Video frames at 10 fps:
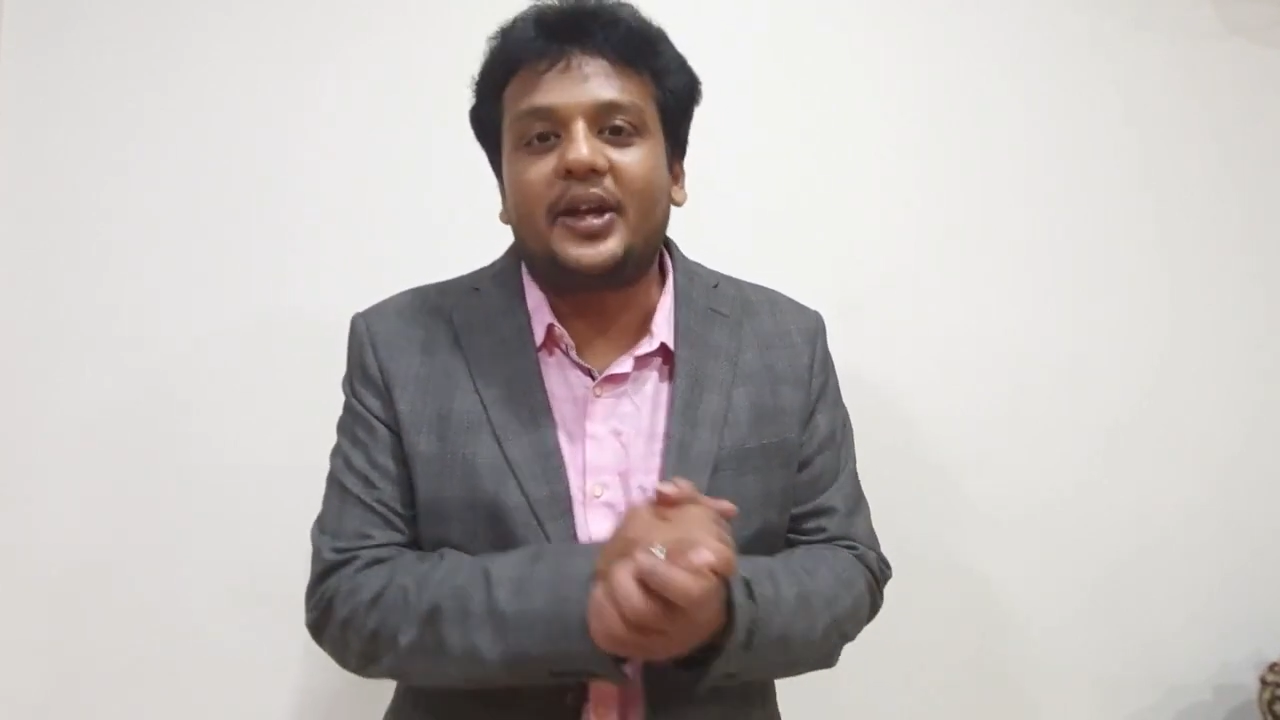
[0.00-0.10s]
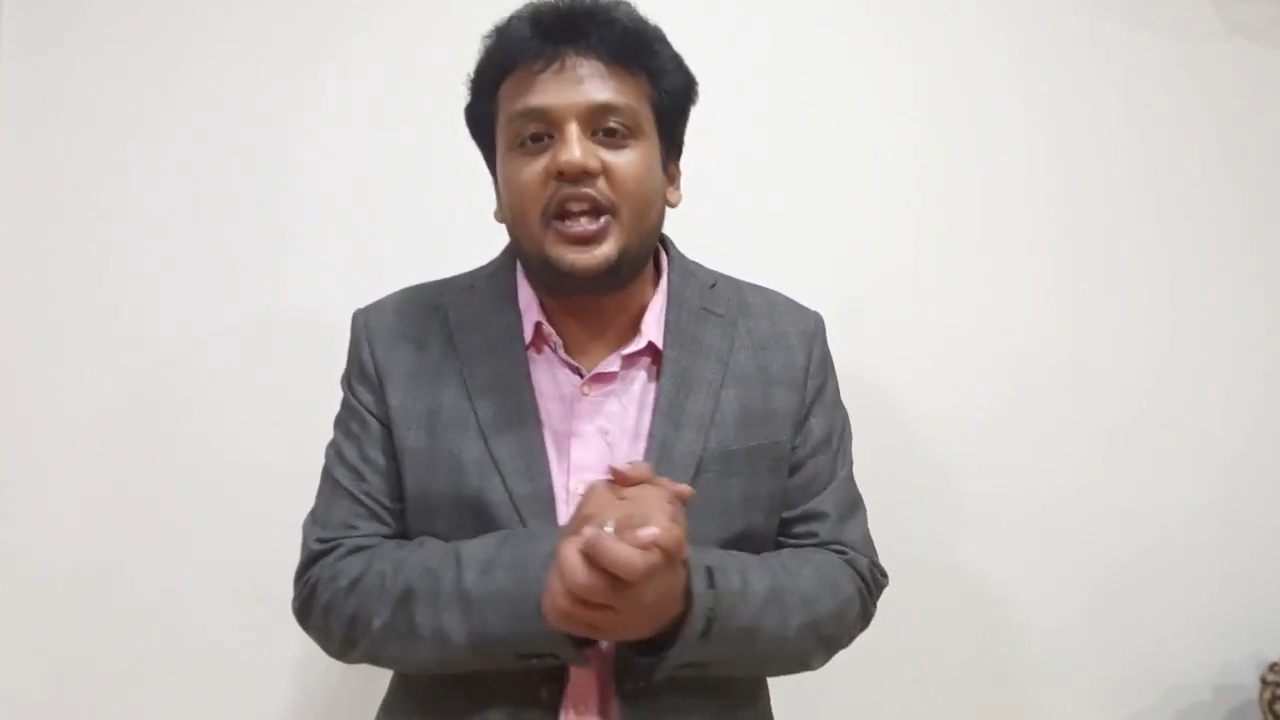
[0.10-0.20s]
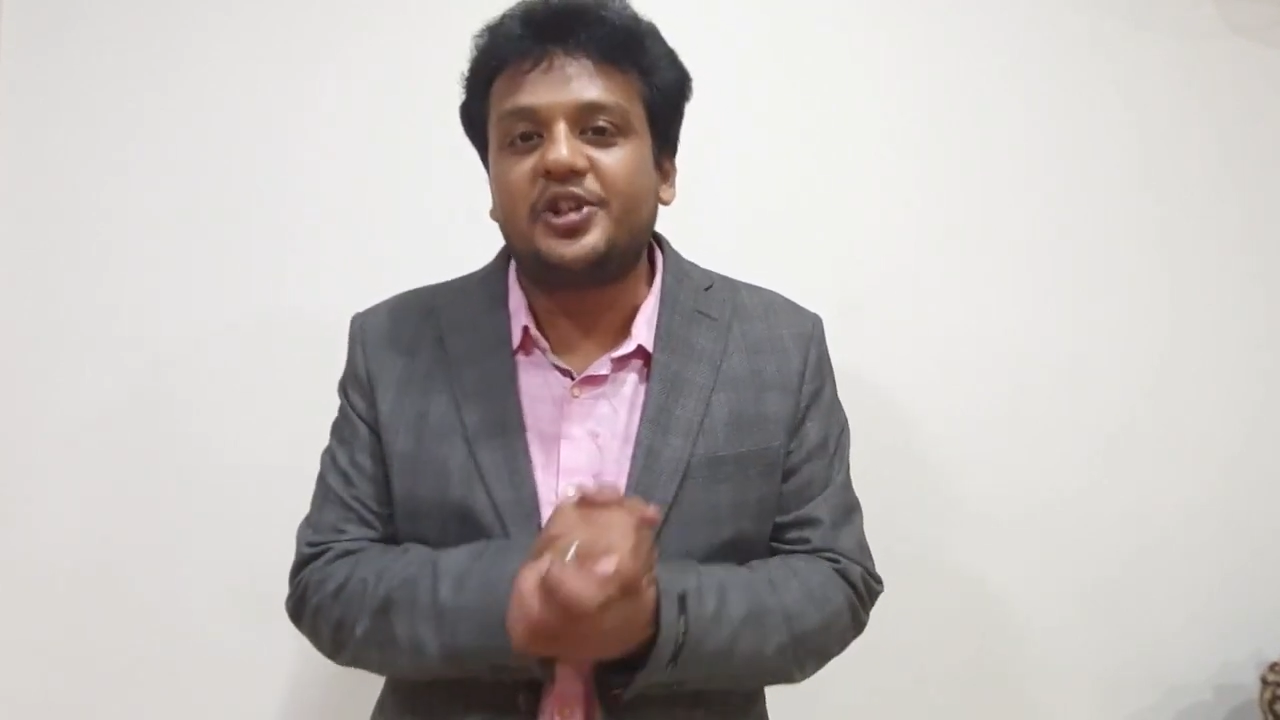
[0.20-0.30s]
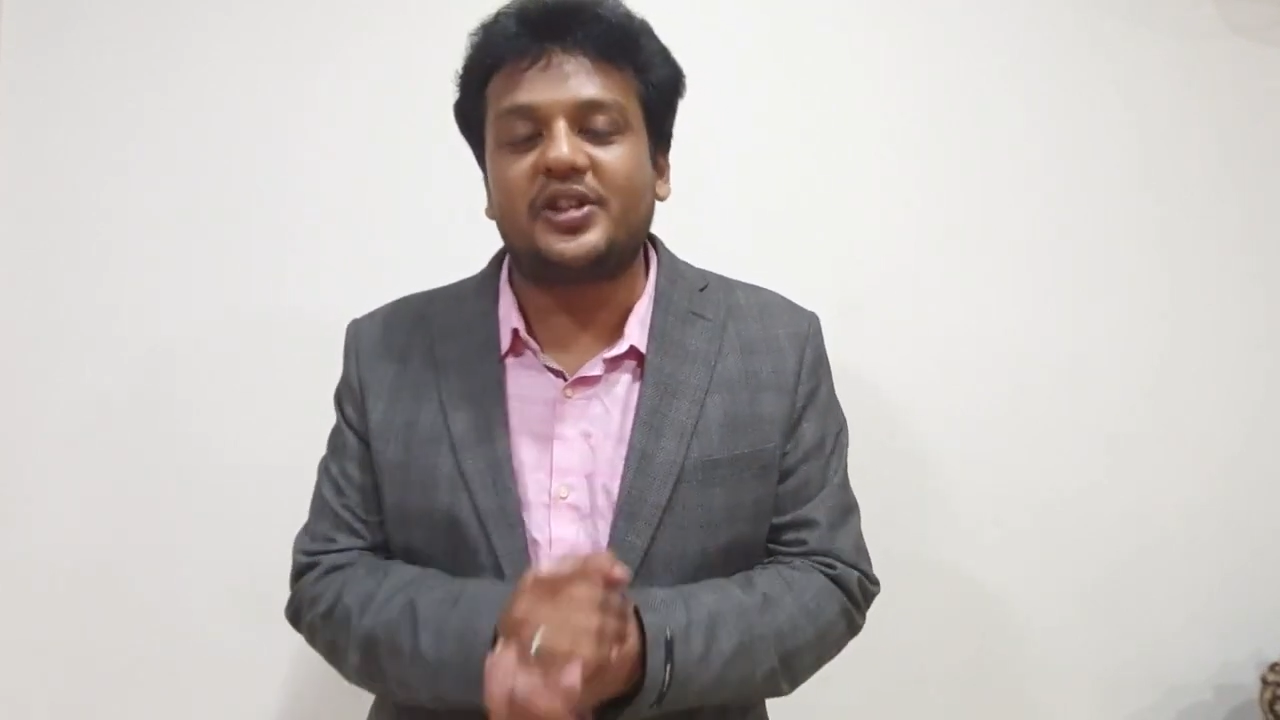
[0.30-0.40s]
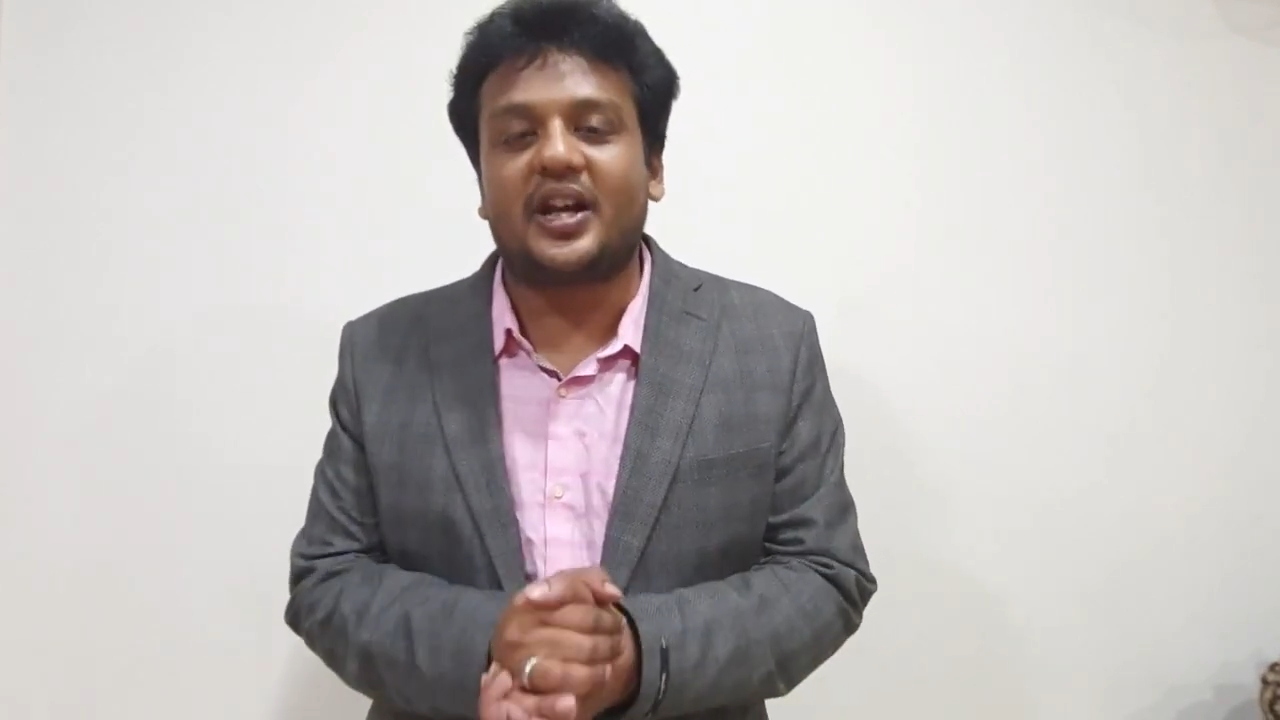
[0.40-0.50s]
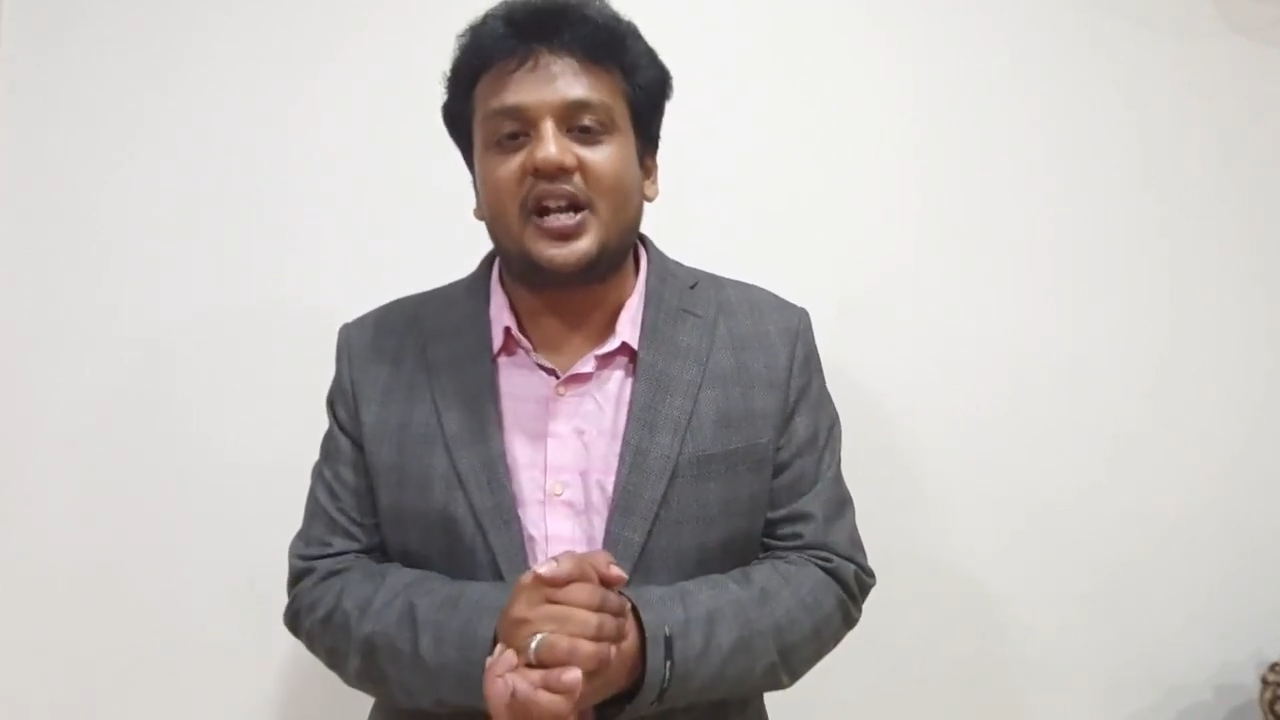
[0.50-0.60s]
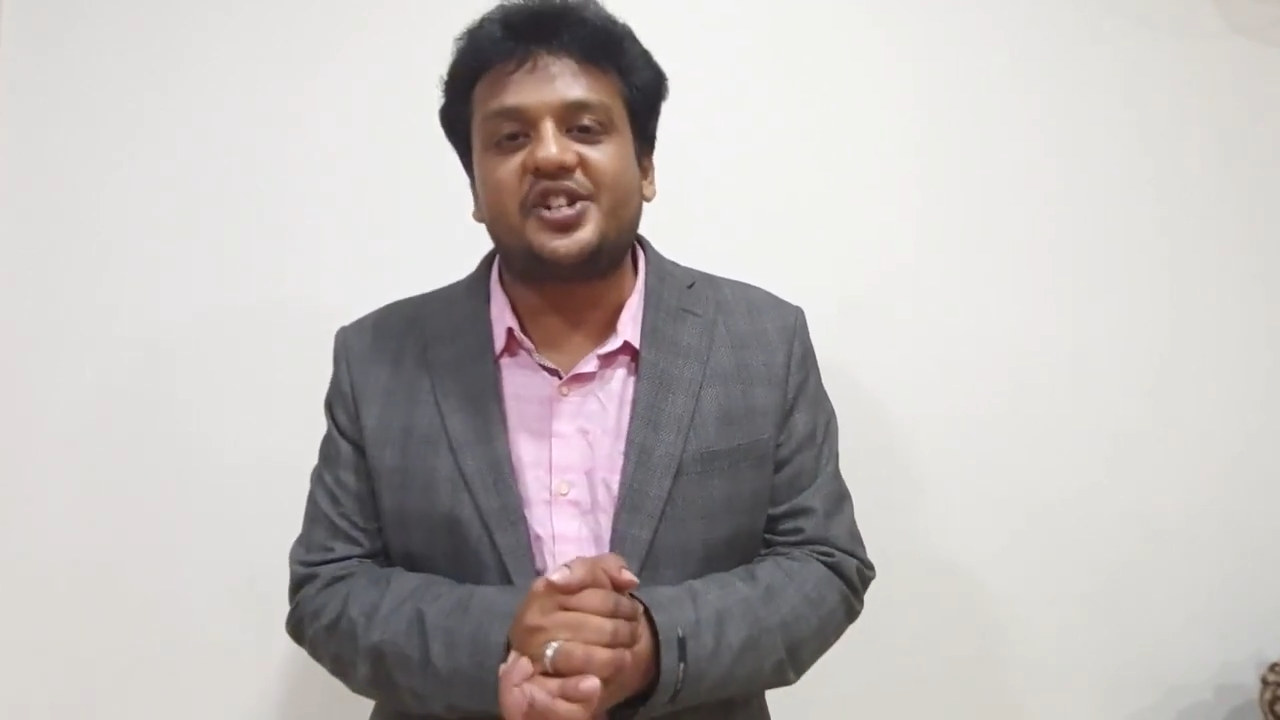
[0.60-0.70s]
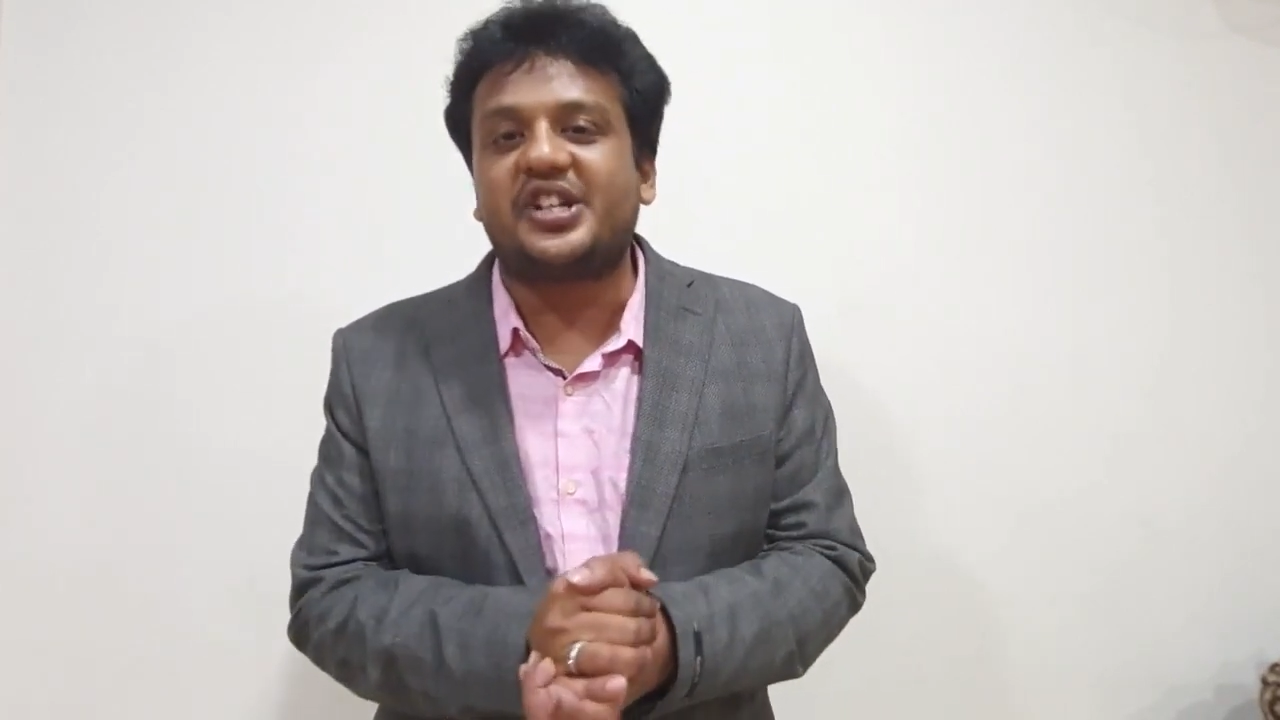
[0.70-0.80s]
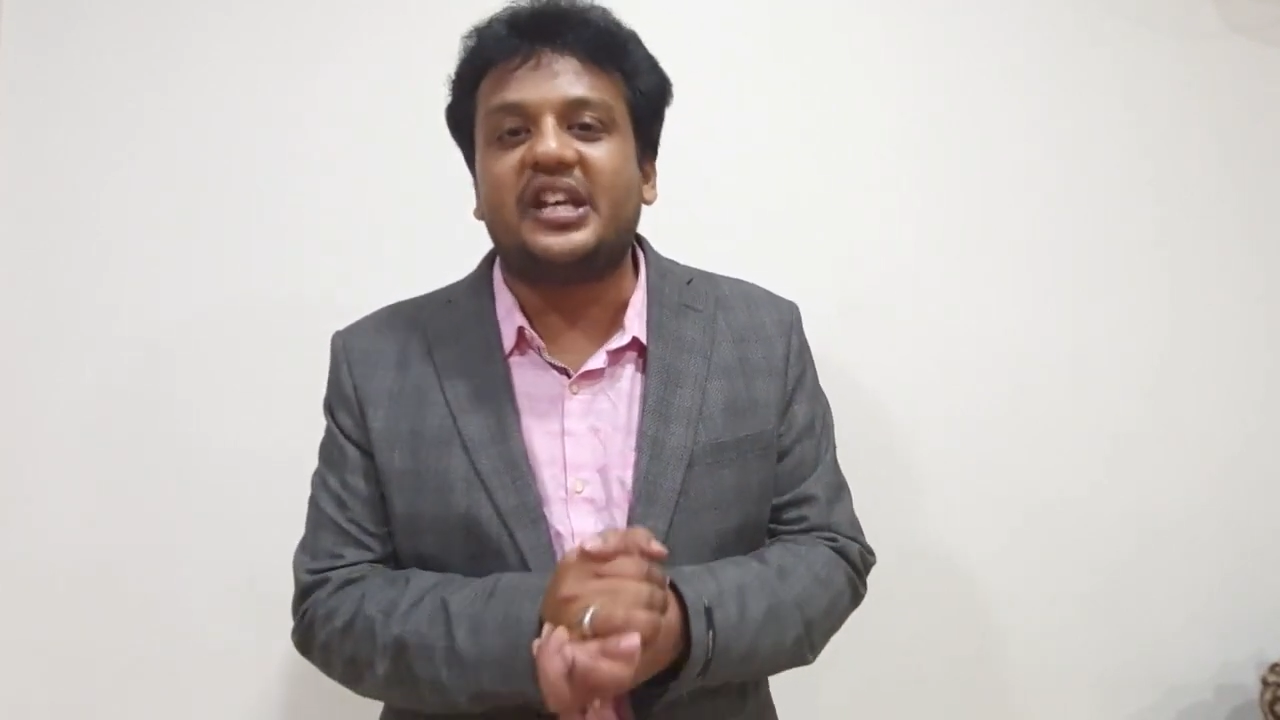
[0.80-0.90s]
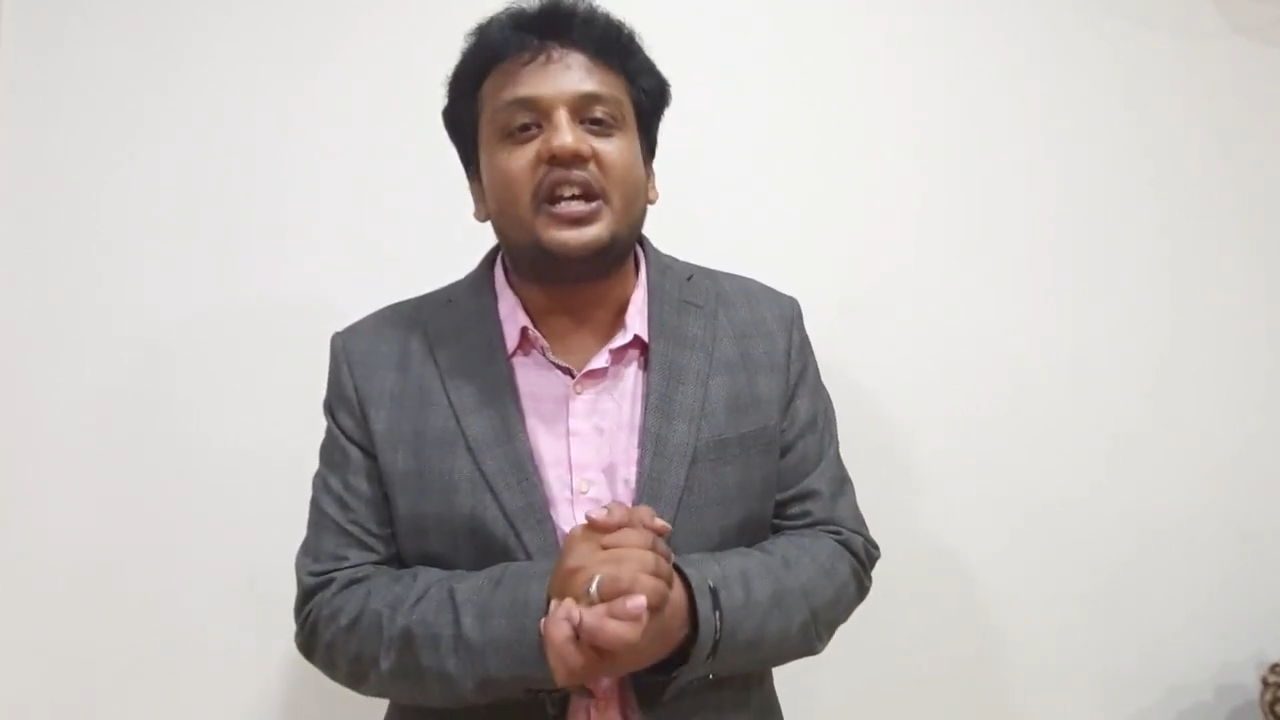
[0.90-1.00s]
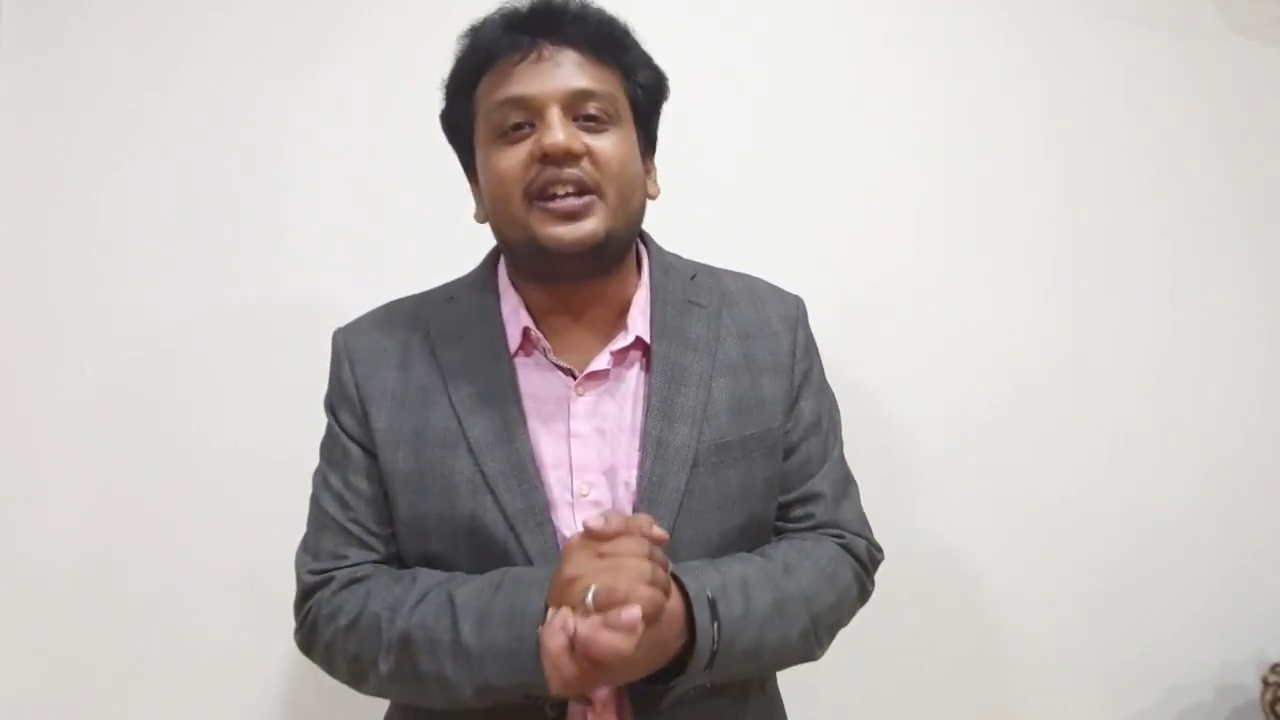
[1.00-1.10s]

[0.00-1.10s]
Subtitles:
into the country